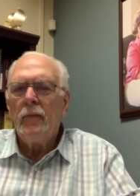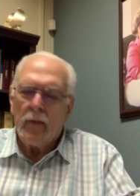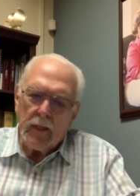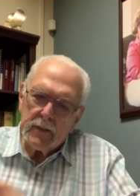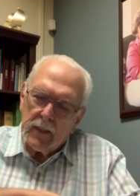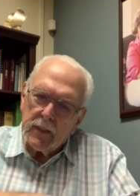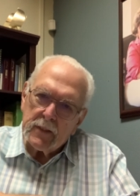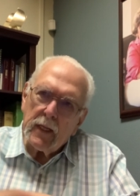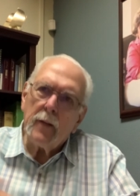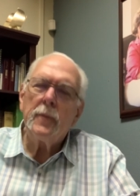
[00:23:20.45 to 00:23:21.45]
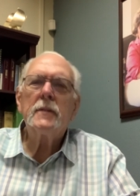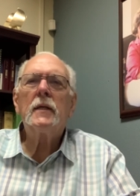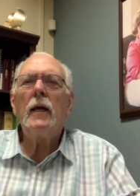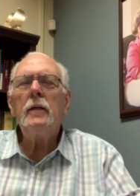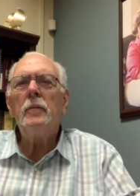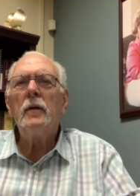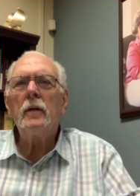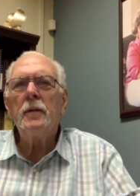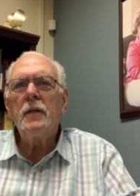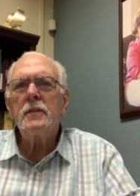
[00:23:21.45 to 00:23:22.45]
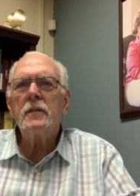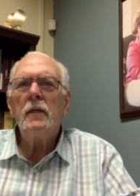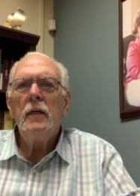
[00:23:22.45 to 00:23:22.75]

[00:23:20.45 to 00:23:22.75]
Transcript: Then he's going to set up his kingdom here on this